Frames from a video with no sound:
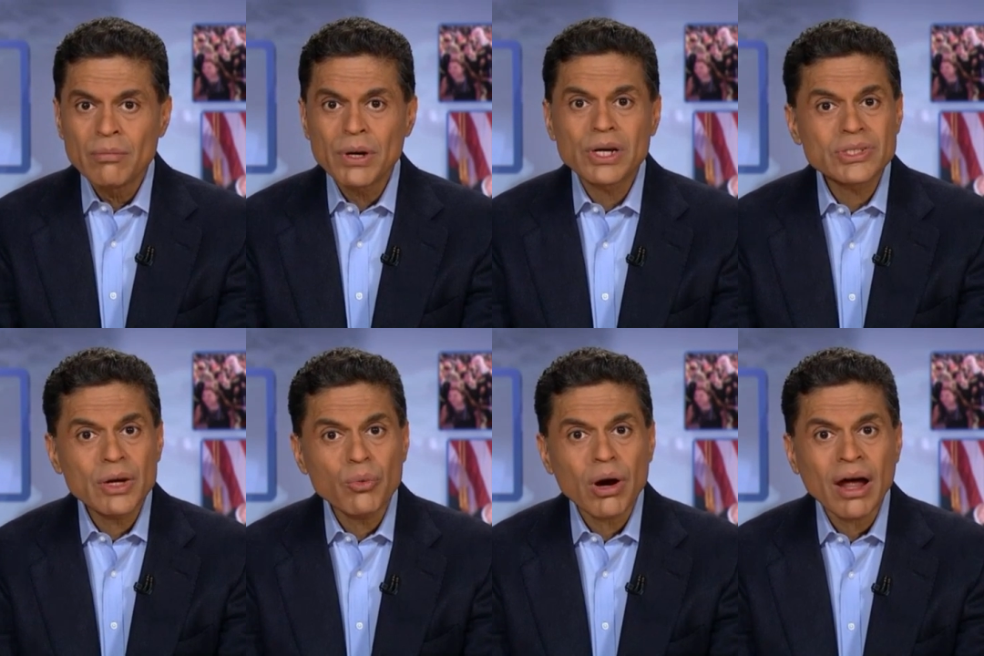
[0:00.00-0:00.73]
because
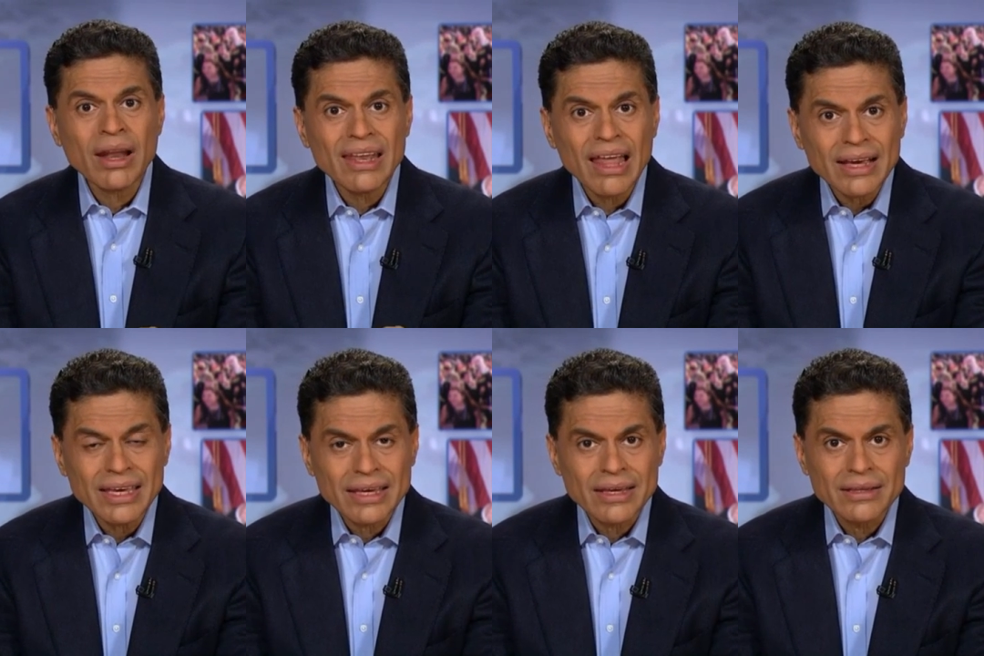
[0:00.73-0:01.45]
they were
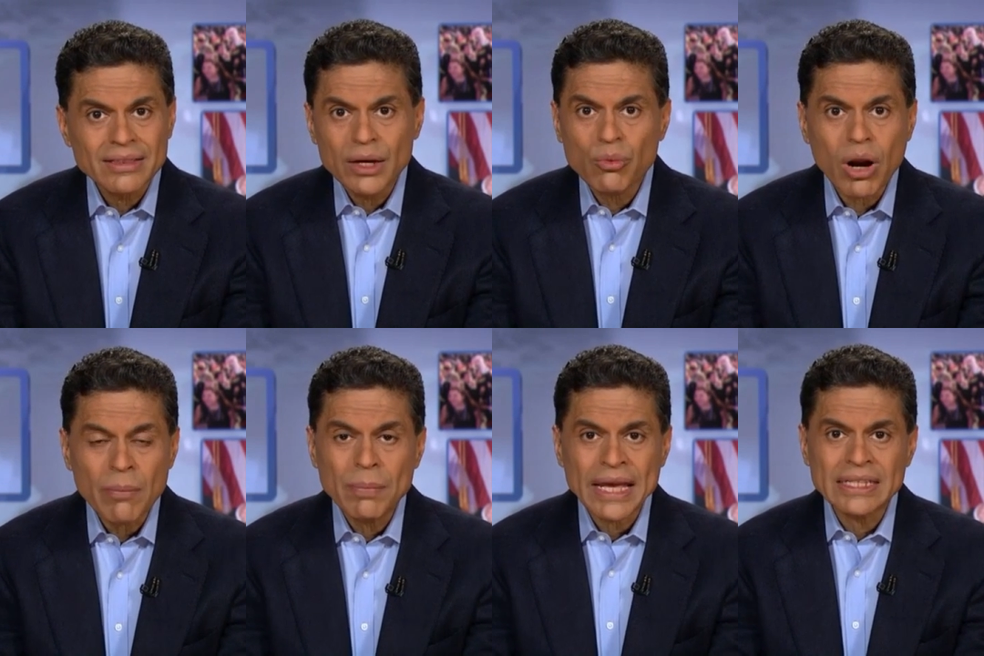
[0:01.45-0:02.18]
unlucky, they were
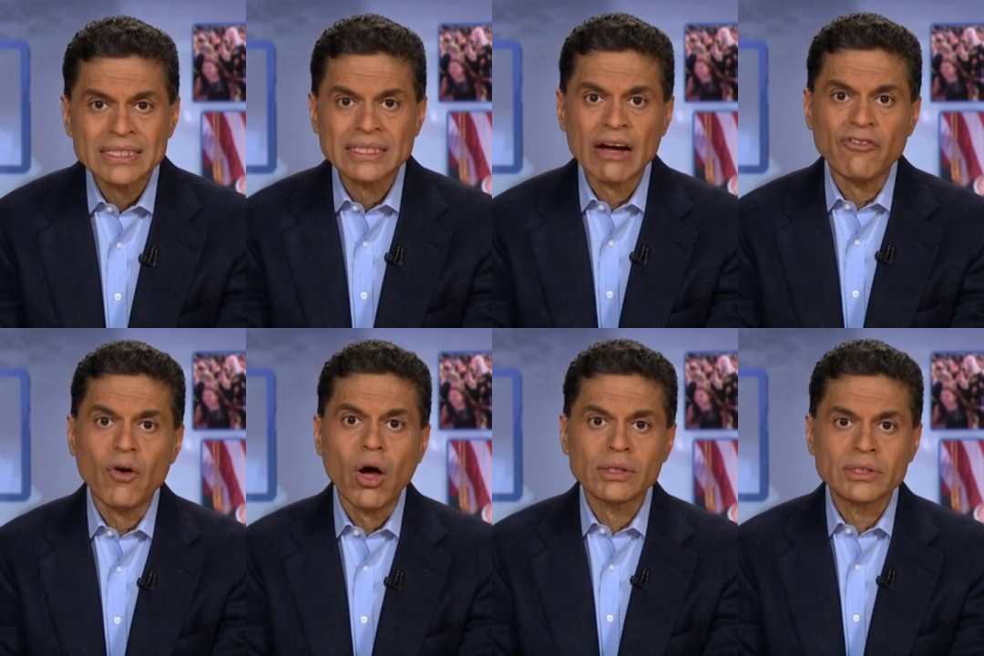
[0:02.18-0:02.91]
up against tough
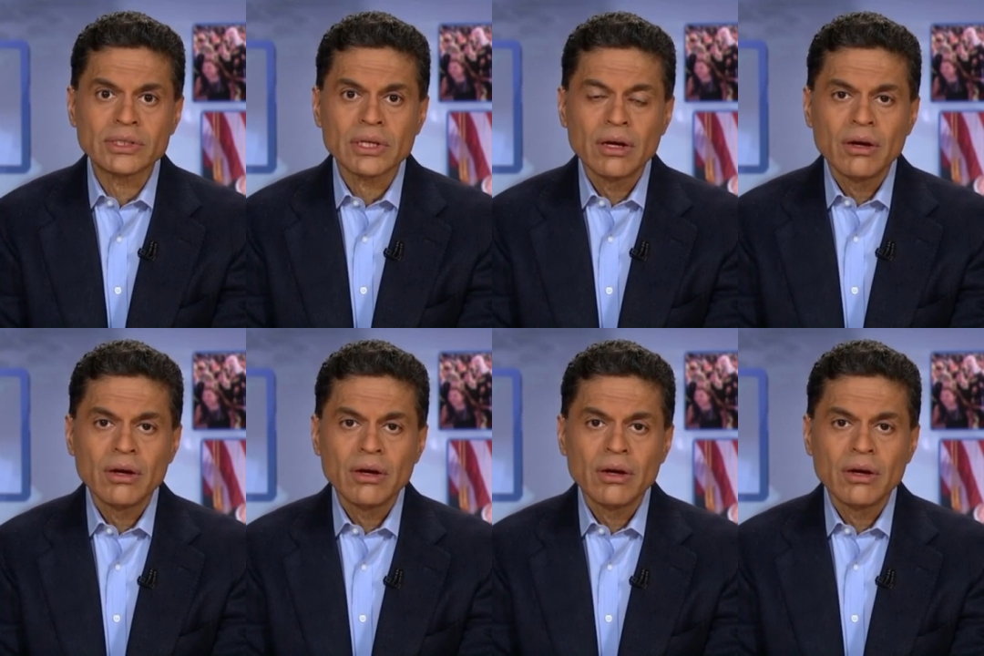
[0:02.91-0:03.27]
odds.